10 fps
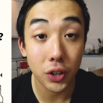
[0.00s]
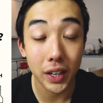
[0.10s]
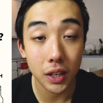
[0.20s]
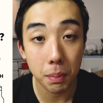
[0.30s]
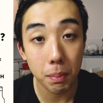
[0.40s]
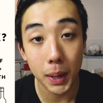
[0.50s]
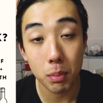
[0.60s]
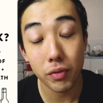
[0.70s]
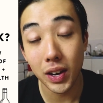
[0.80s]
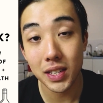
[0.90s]
Drink by
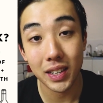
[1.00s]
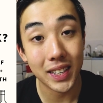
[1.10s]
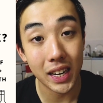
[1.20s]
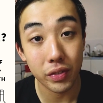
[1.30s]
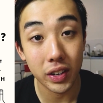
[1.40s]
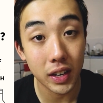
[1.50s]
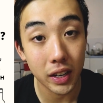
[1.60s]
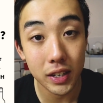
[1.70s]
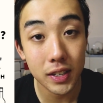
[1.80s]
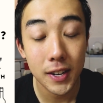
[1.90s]
Professor David
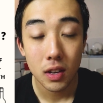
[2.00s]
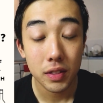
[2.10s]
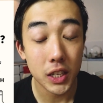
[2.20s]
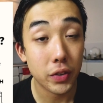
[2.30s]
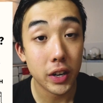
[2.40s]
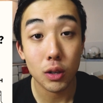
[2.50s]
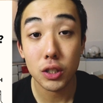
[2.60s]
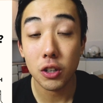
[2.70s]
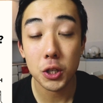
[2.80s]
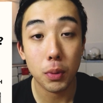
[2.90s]
Nutt. This video
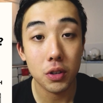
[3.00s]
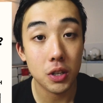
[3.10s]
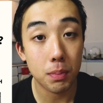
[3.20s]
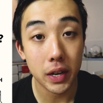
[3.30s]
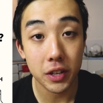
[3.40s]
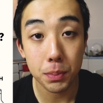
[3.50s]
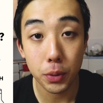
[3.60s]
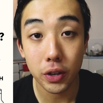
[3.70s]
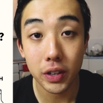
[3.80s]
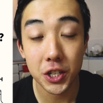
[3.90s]
is not sponsored by this
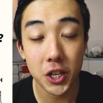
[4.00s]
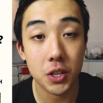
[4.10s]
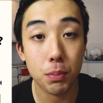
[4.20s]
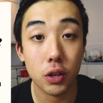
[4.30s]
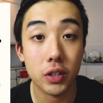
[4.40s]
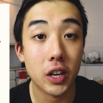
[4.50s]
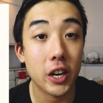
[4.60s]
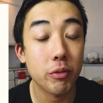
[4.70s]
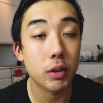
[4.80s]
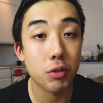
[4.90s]
book, it's just a book that
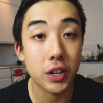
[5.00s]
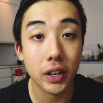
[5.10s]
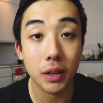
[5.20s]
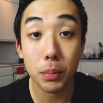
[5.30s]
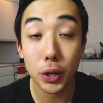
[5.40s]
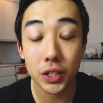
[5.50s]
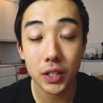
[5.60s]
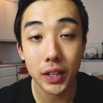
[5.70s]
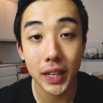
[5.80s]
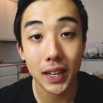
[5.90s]
been reading
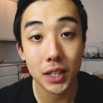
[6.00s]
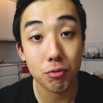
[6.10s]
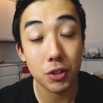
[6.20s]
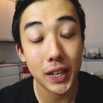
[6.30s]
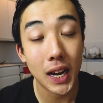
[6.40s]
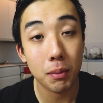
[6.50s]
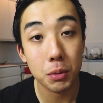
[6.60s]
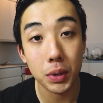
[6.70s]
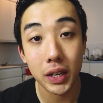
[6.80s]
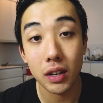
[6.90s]
personally and has really
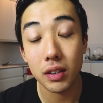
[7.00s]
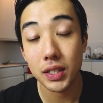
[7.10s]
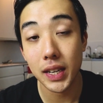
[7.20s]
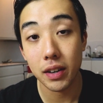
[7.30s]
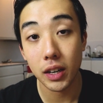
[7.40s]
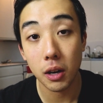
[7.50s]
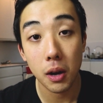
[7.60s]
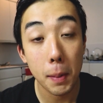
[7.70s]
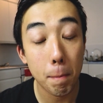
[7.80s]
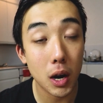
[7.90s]
helped me in understanding
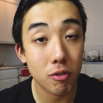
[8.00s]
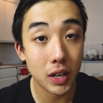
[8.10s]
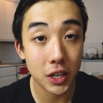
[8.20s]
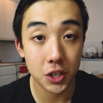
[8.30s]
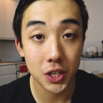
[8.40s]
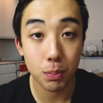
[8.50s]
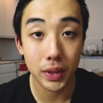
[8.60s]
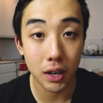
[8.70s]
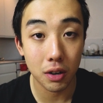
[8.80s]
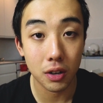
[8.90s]
my relationship
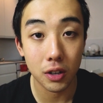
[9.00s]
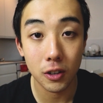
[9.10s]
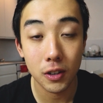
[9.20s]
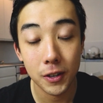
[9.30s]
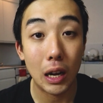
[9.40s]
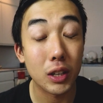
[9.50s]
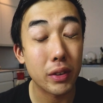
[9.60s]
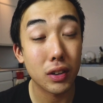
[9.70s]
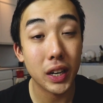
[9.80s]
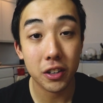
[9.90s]
with alcohol. I'll
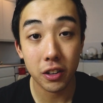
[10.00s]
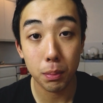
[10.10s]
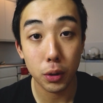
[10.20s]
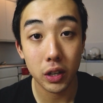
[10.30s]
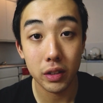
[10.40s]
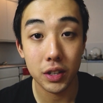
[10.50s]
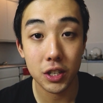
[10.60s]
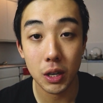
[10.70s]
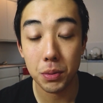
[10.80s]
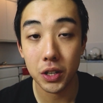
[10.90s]
leave a link to the book in the
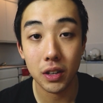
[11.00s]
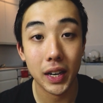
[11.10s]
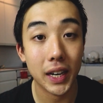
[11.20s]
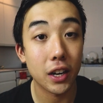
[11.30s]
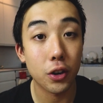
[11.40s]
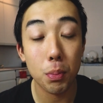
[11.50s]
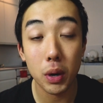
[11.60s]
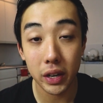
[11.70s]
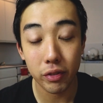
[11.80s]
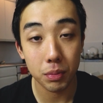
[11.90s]
description. I get no
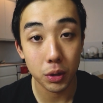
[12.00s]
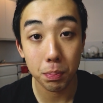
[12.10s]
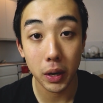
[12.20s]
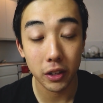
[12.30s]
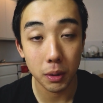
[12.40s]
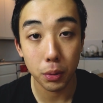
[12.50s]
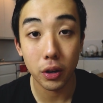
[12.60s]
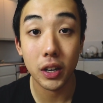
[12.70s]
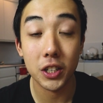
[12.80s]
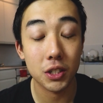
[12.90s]
money from you buying the
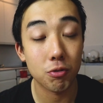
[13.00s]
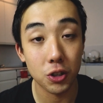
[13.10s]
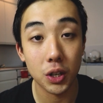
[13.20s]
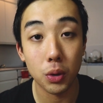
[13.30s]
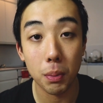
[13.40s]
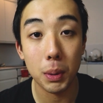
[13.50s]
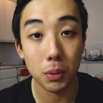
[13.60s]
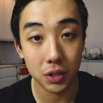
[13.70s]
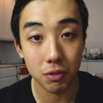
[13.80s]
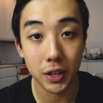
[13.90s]
book, I just really want
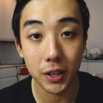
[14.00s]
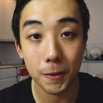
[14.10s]
people to read